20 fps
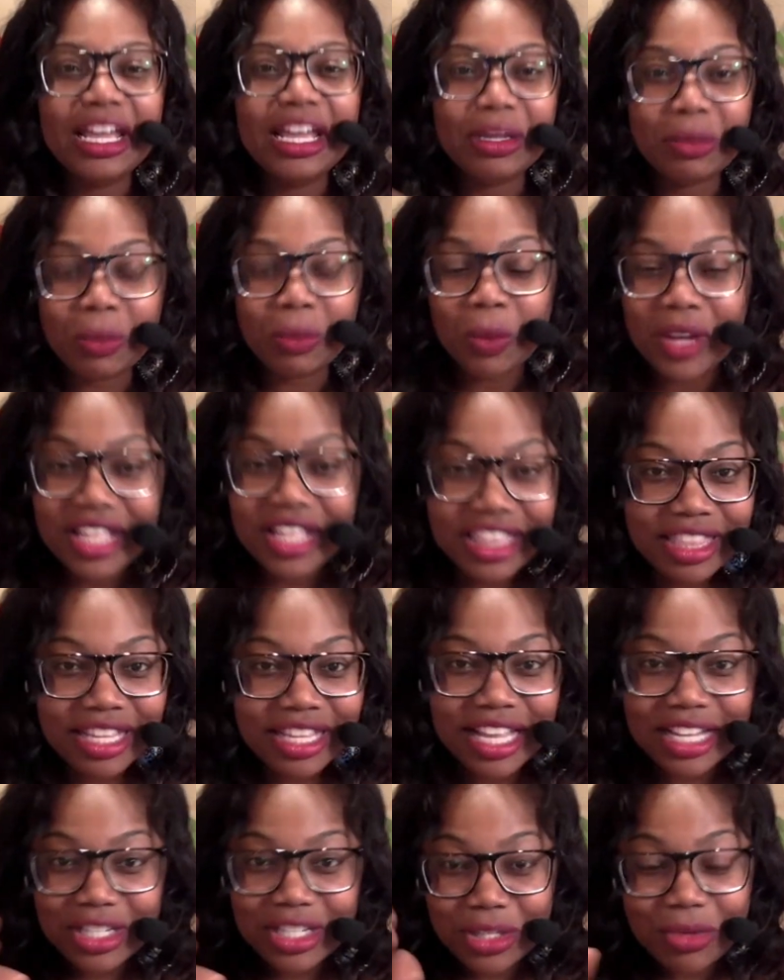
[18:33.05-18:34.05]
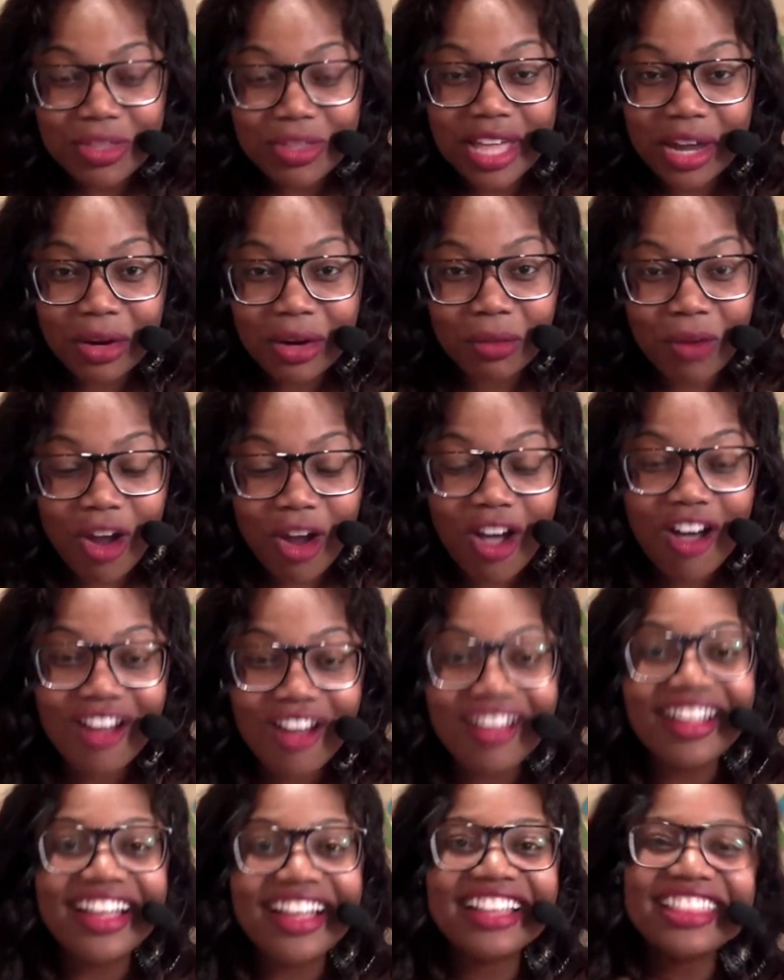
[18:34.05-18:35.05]
1 and 2 that are
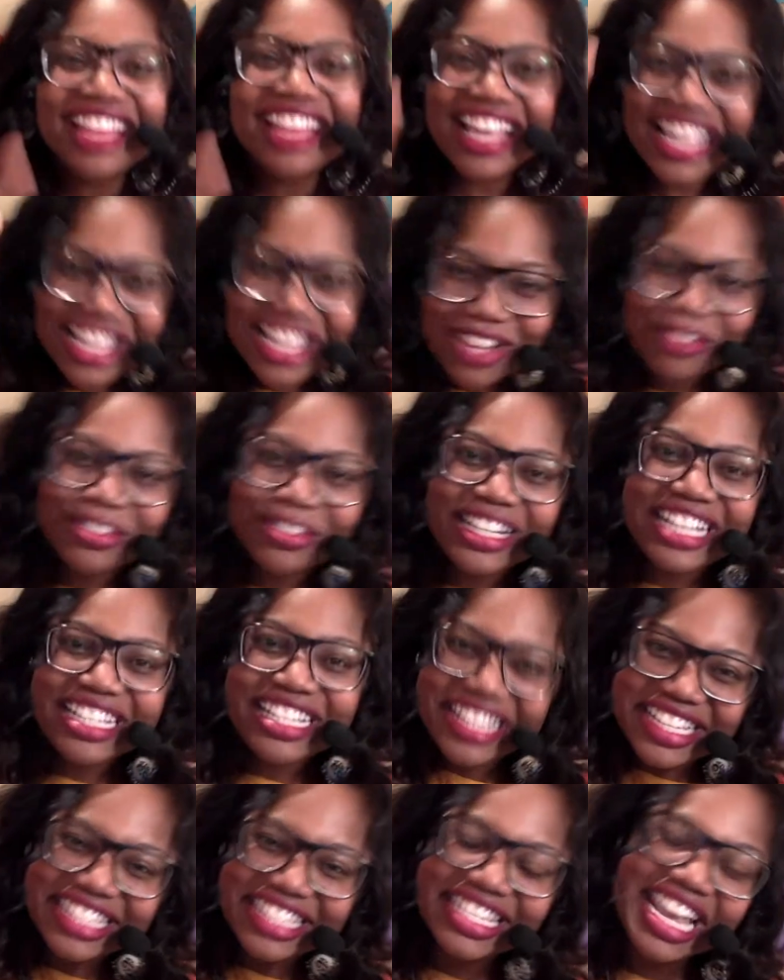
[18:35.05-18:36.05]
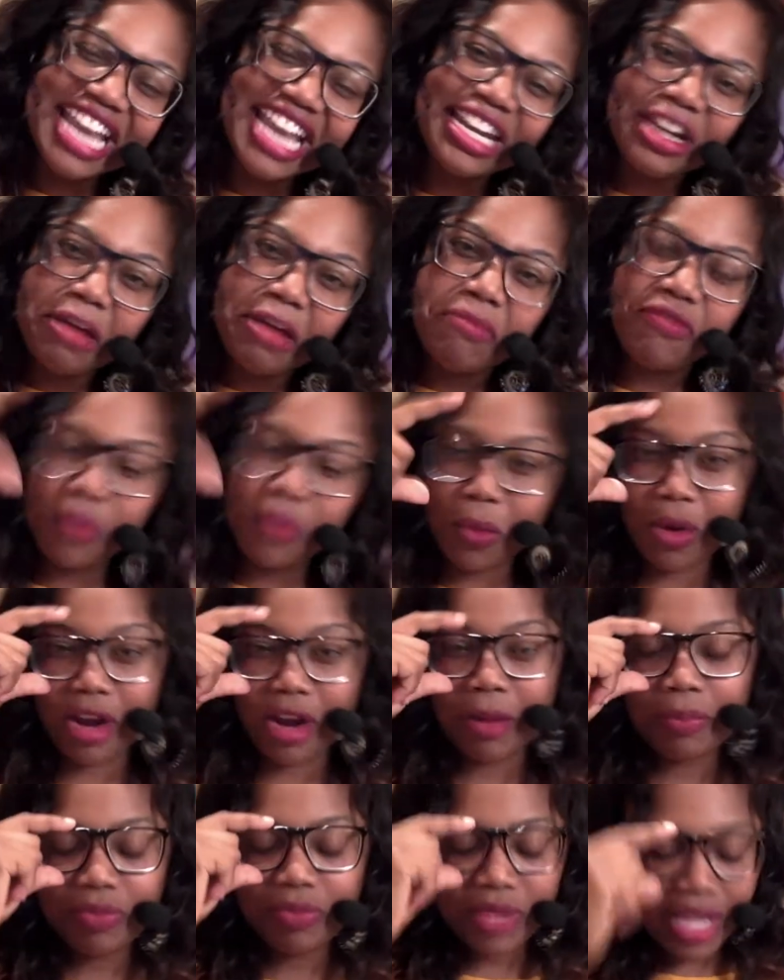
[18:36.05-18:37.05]
wrong, that you'll need to stand up
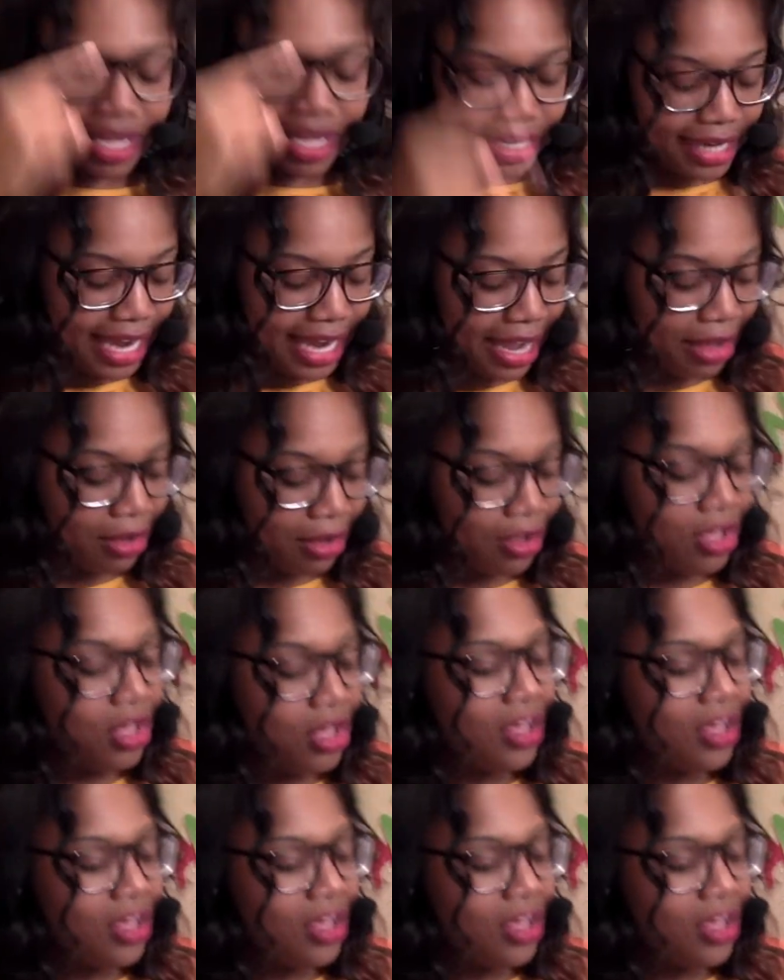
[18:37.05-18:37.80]
for. Now,